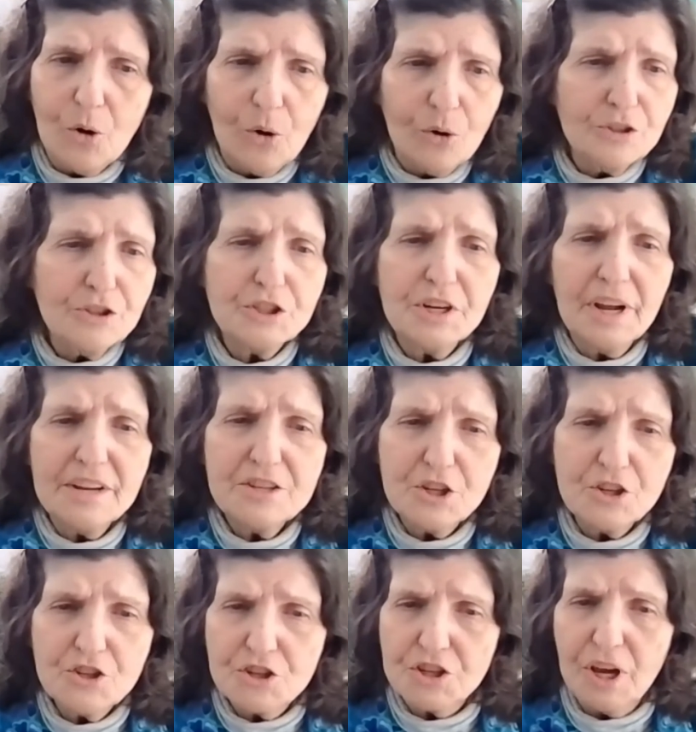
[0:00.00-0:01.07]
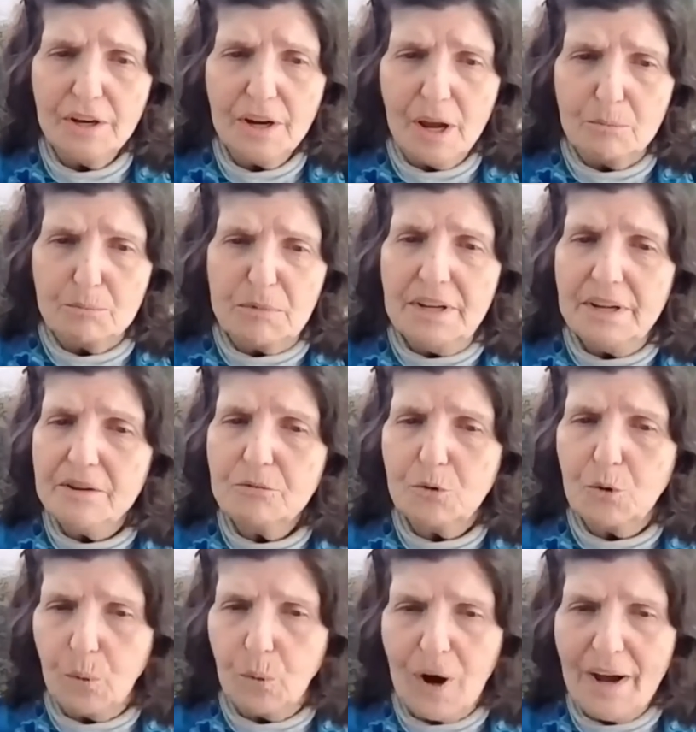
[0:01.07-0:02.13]
Or should I just shut up and live
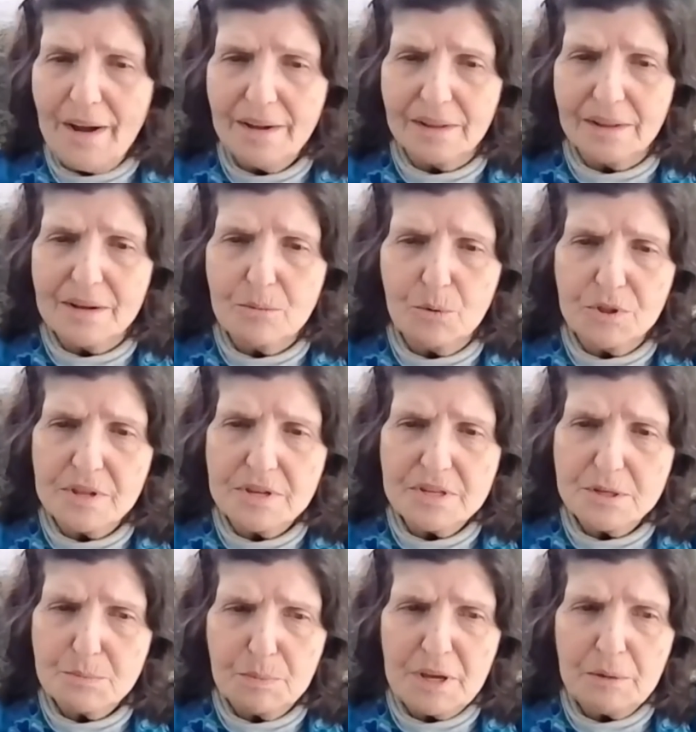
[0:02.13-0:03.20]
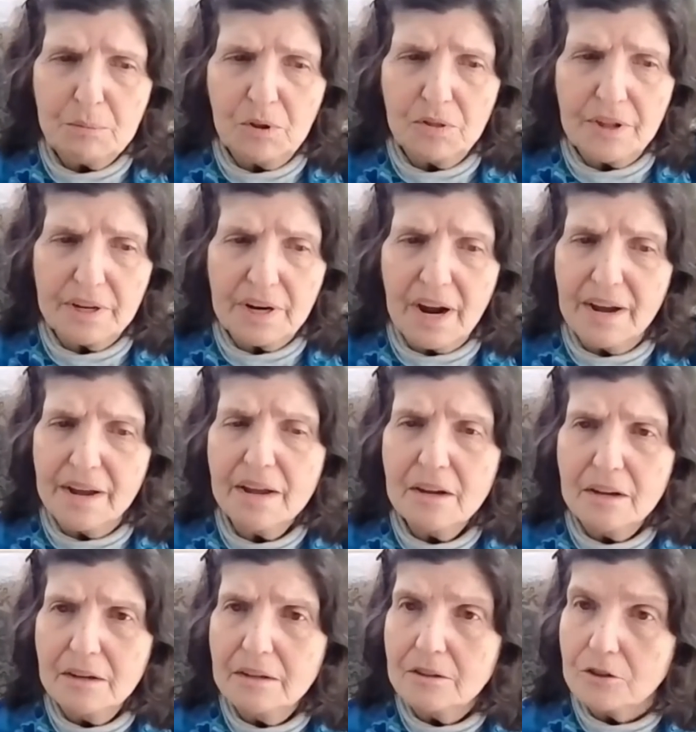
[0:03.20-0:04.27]
quietly with these people that I
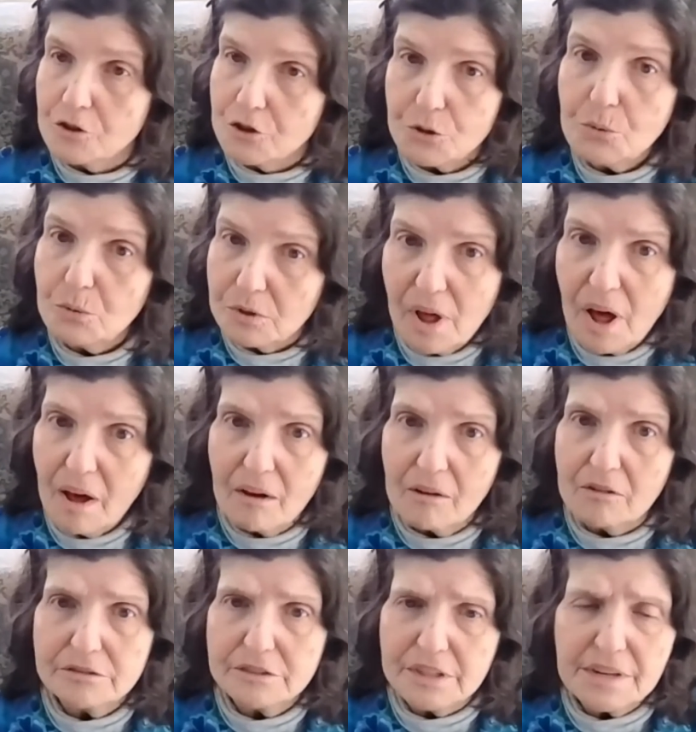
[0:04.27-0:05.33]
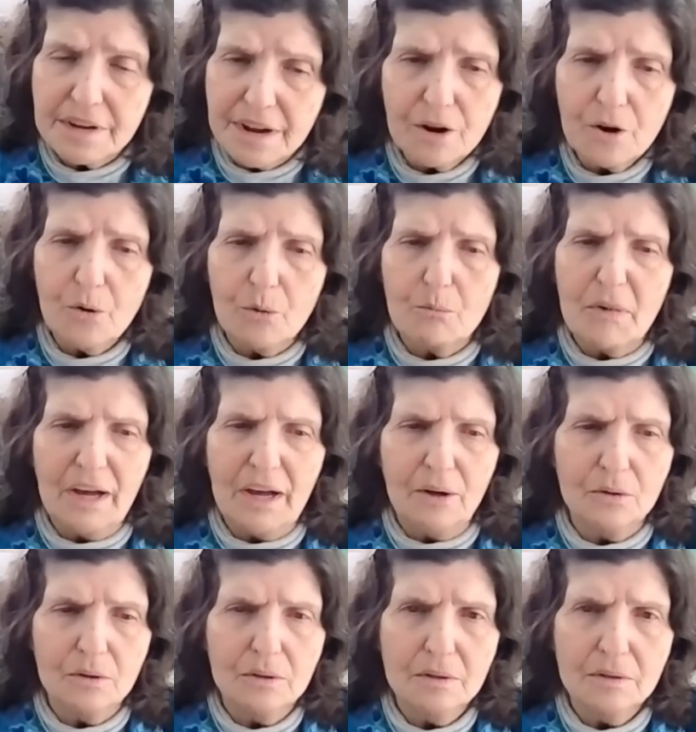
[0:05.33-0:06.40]
do love and care about?
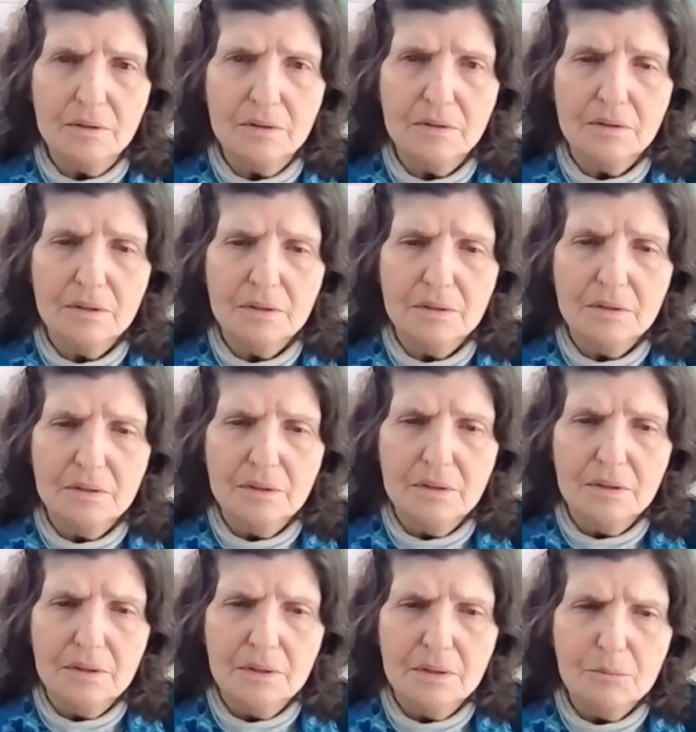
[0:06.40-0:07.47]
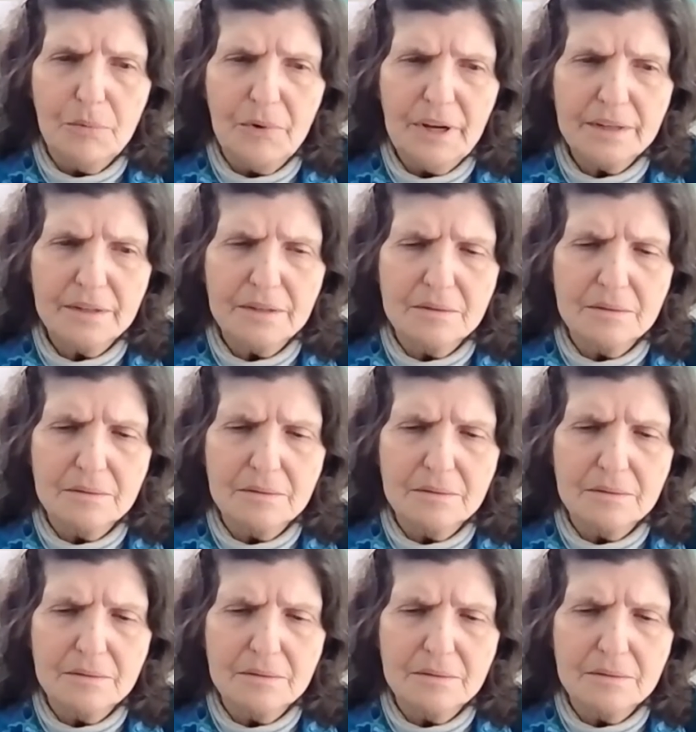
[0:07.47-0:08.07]
But